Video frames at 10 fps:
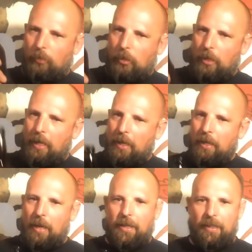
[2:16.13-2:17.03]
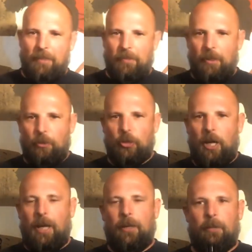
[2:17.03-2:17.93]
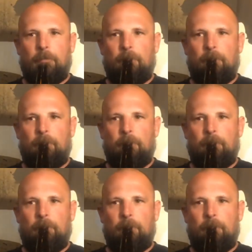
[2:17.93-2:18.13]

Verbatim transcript: oh, I gotta, I gotta give it another shot here.